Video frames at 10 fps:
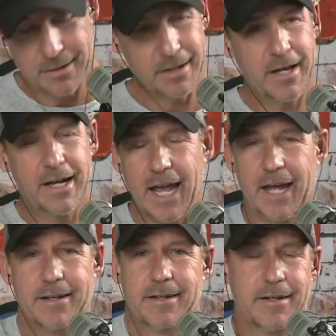
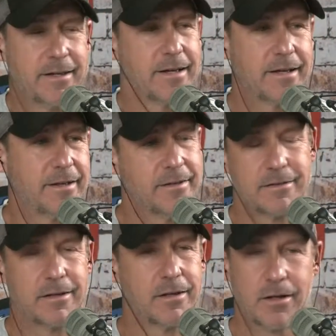Again,
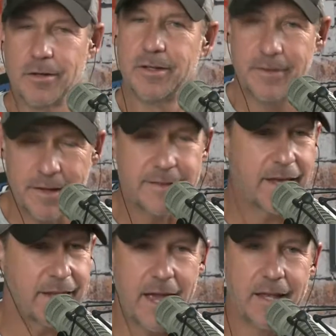you think they
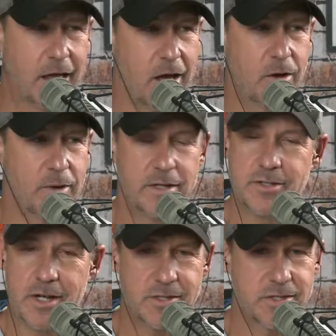lay low and
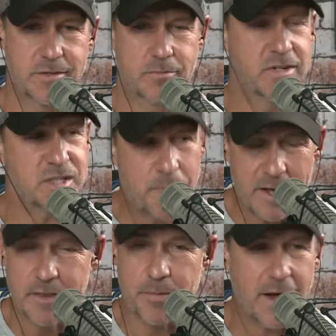just
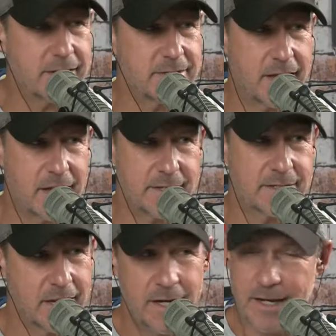respect the process
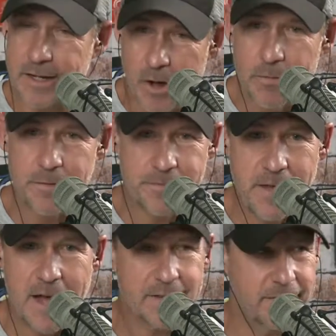and own the
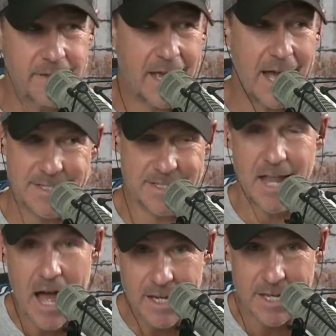fact that the guy's
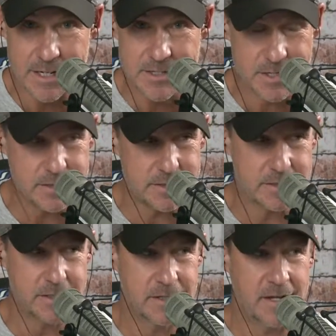not innocent
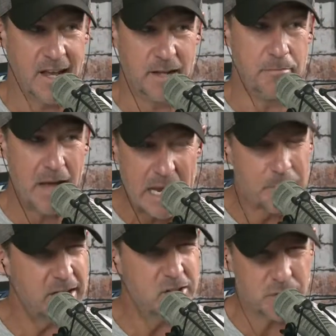and that
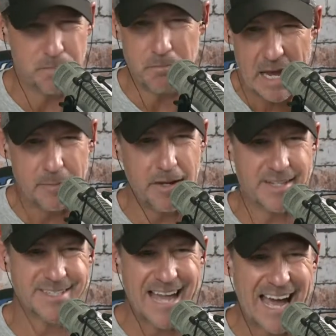maybe, just maybe,
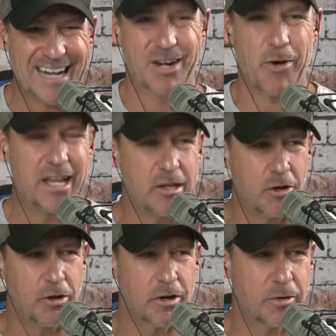it's not a great
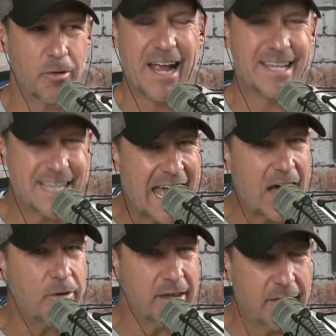look right
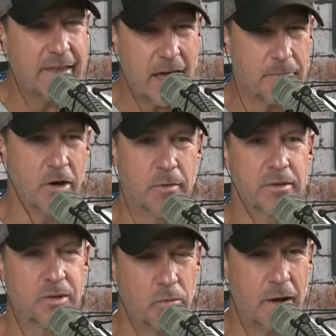now in that
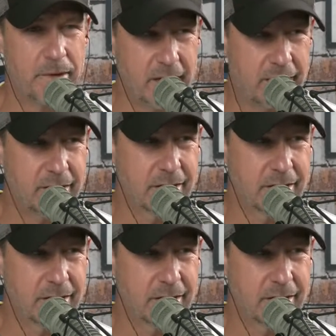moment to rub it in.